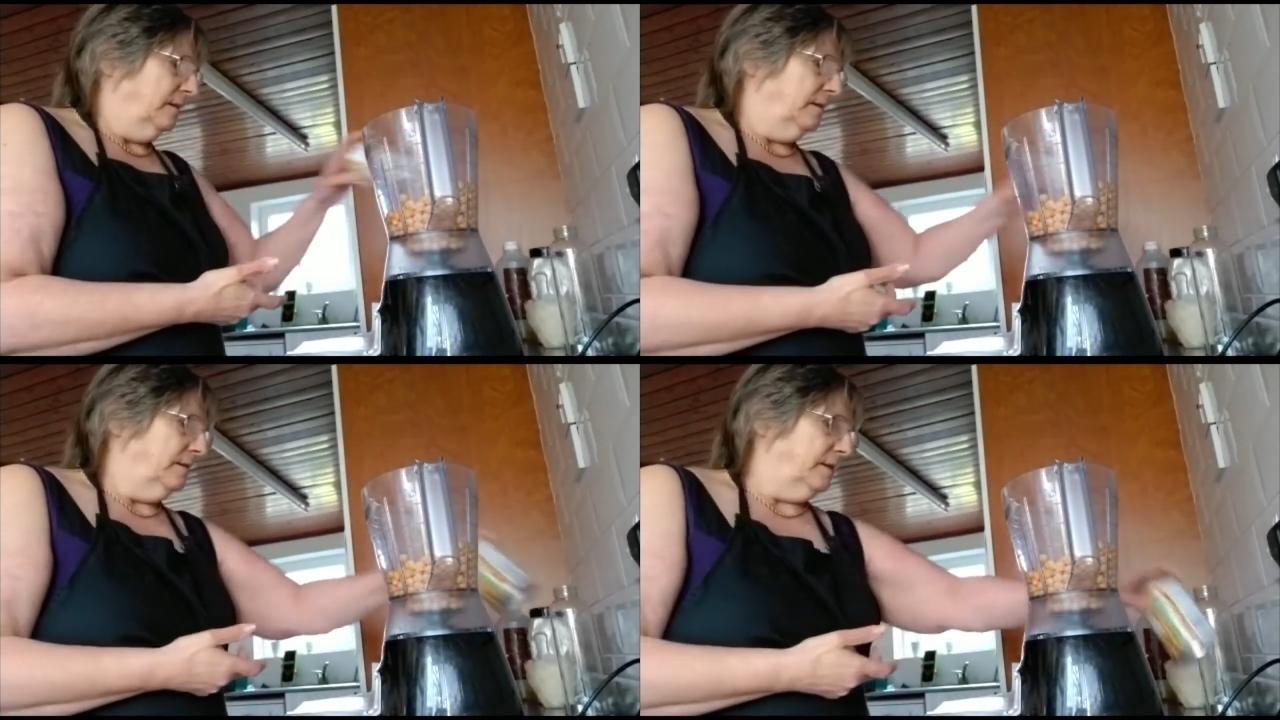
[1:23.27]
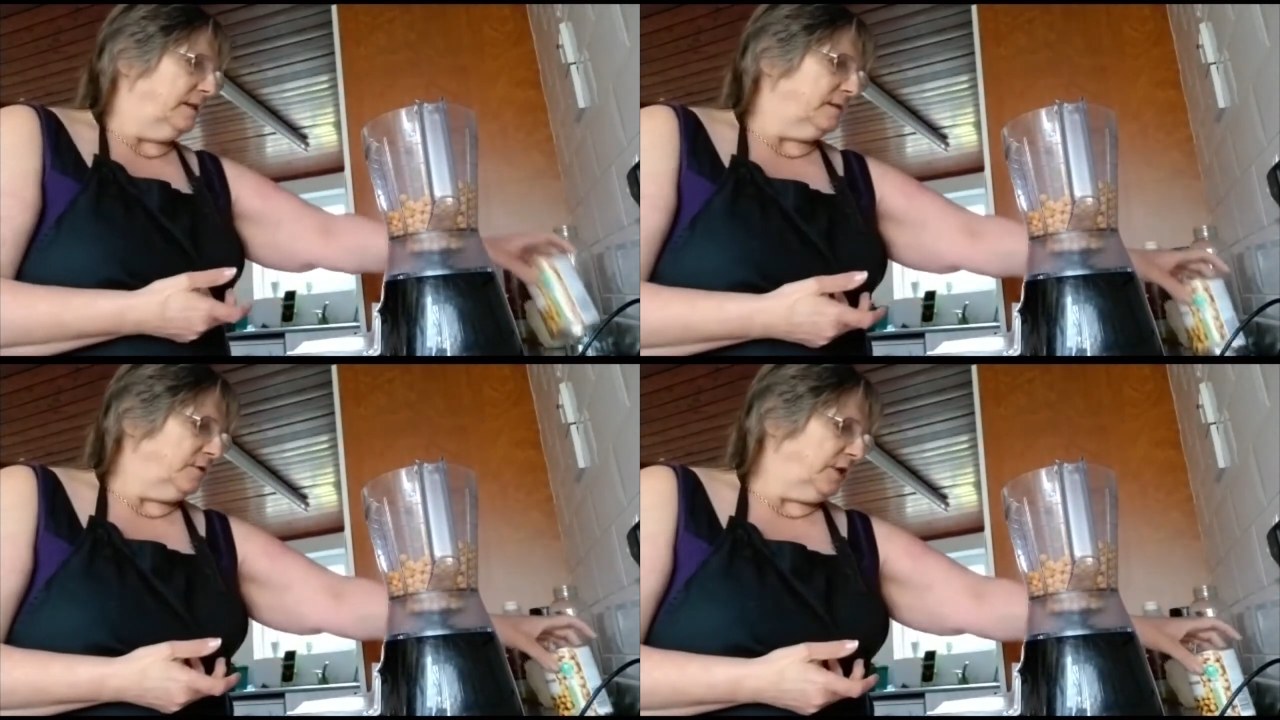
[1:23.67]

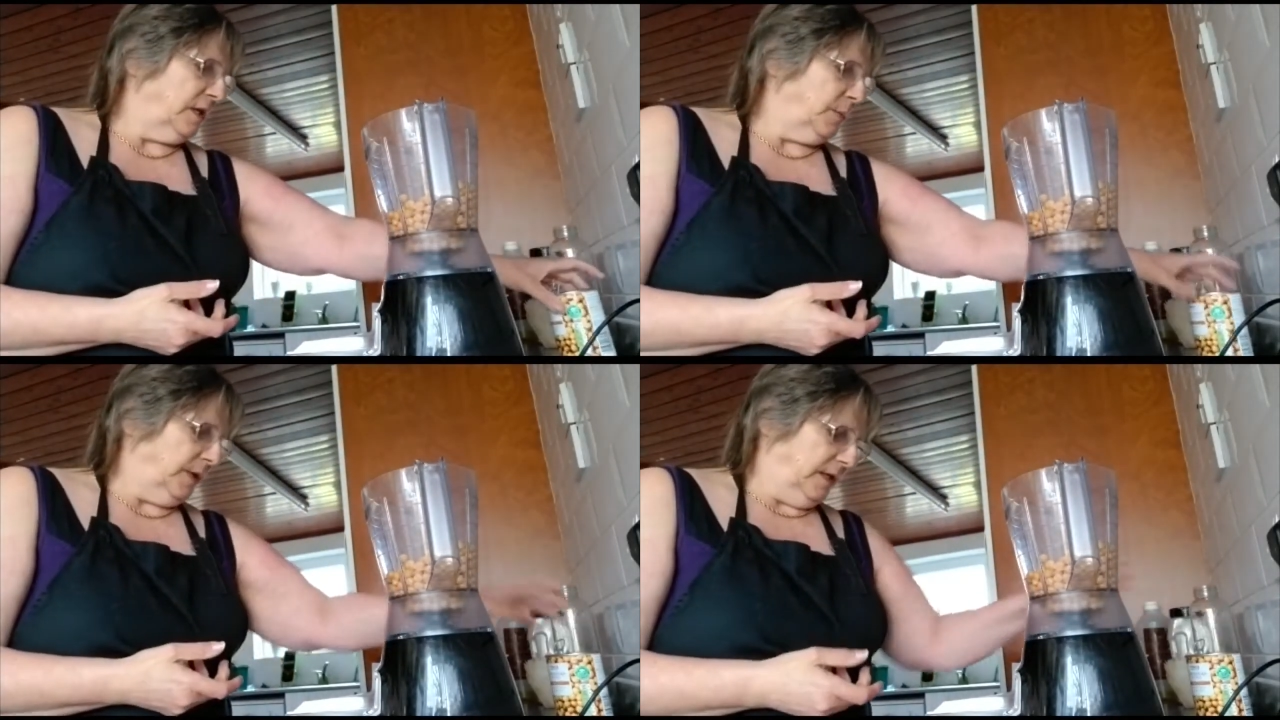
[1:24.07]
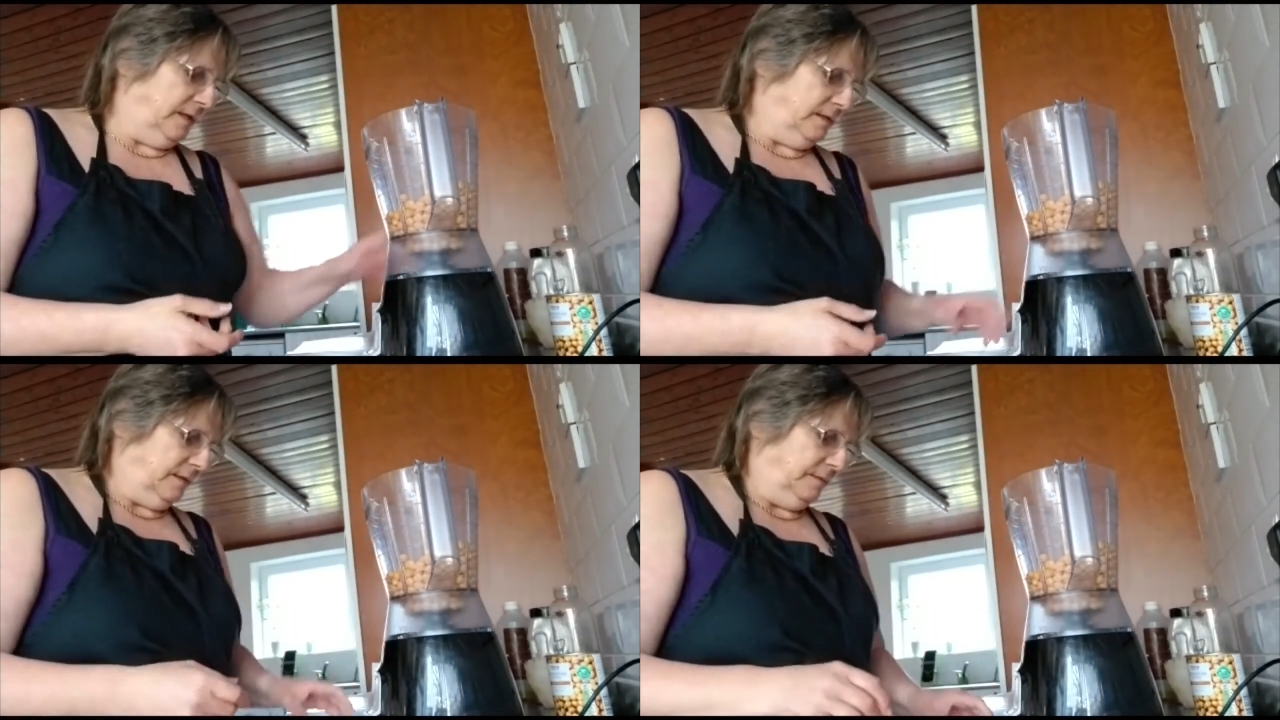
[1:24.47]
There's the
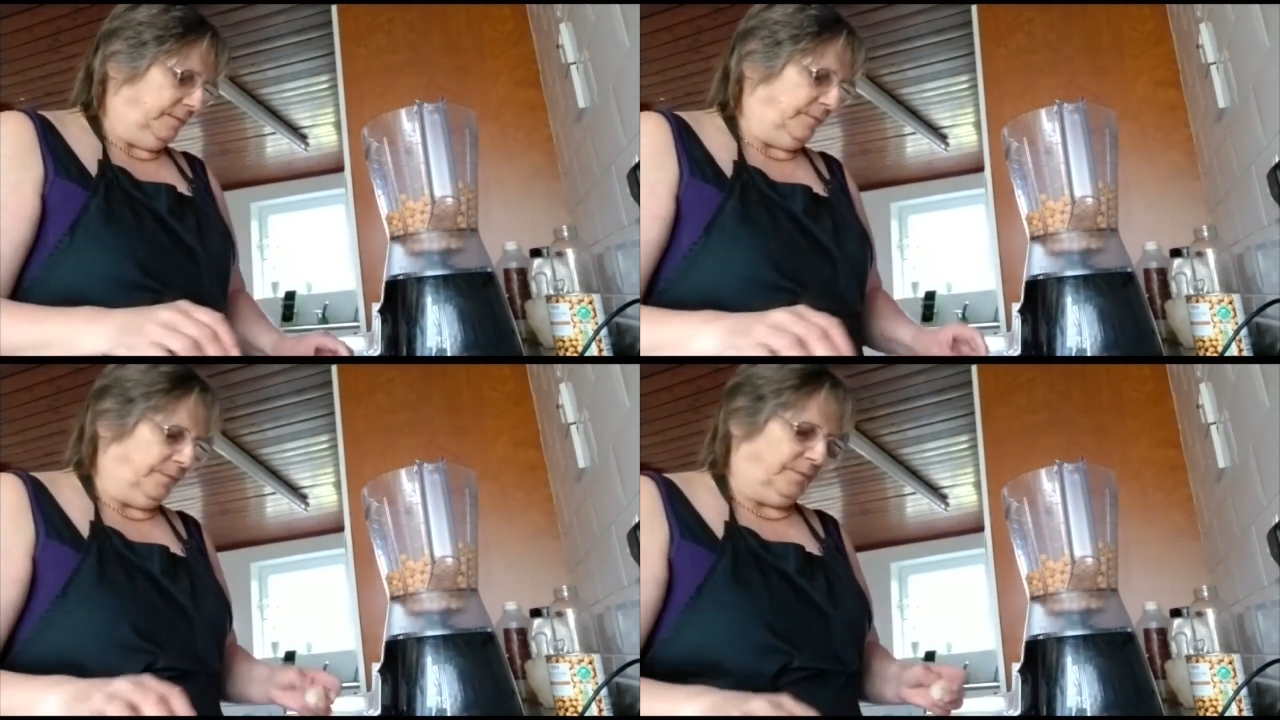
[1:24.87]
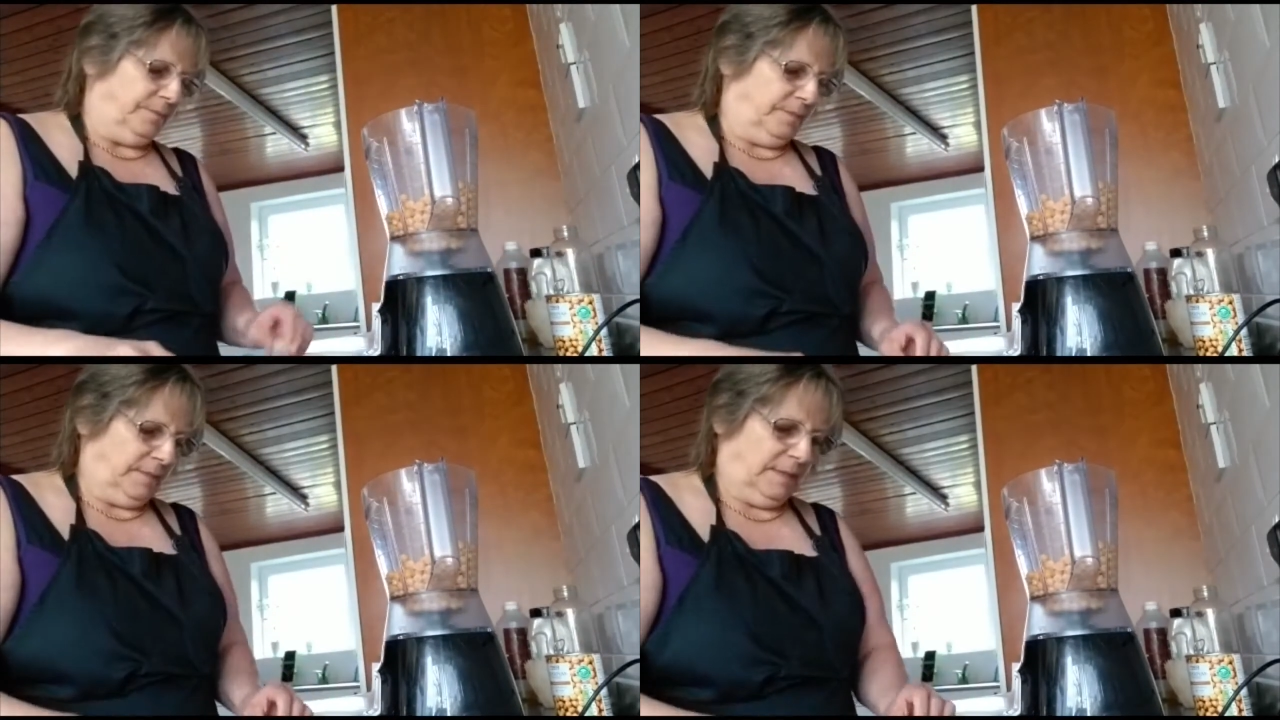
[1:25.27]
chickpeas.
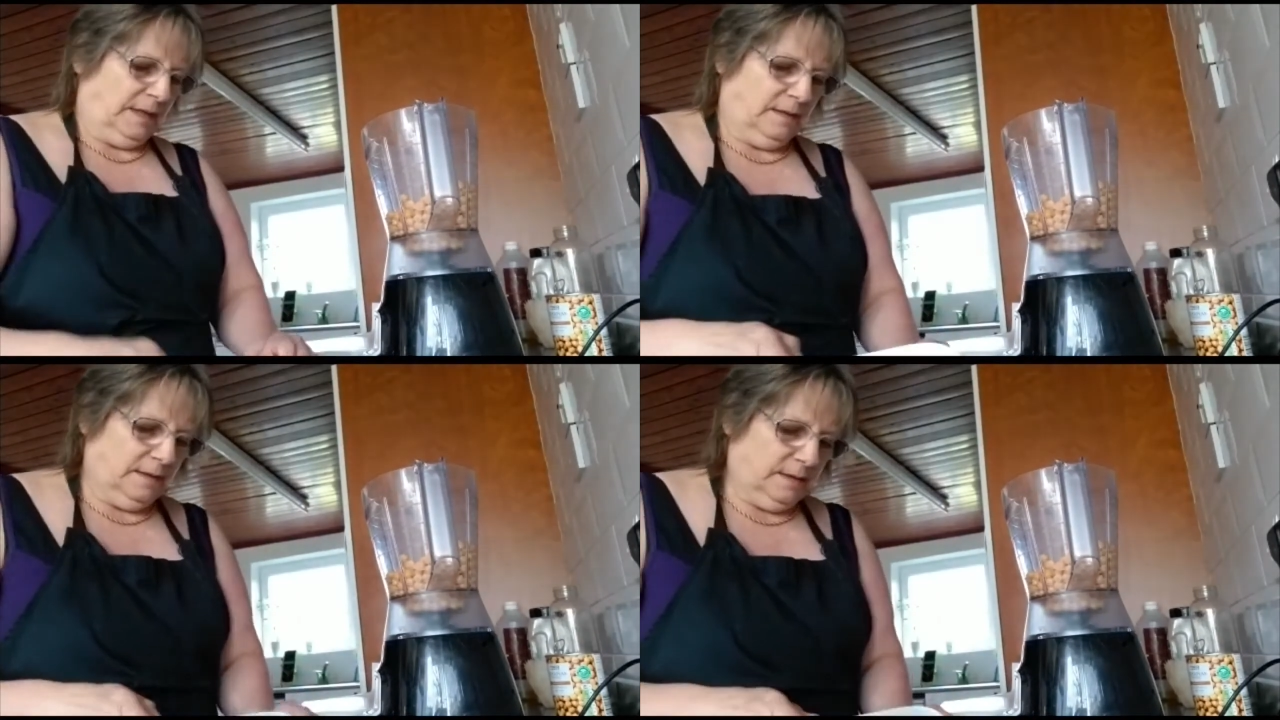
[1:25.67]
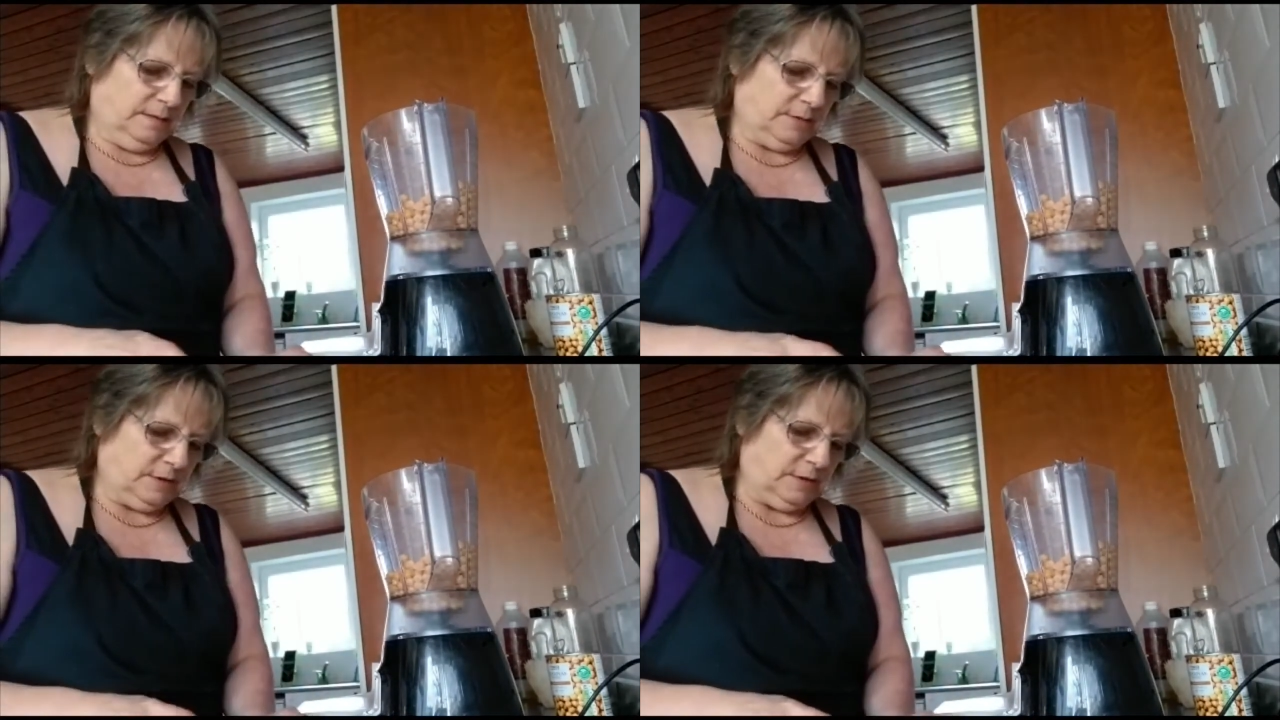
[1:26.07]
Just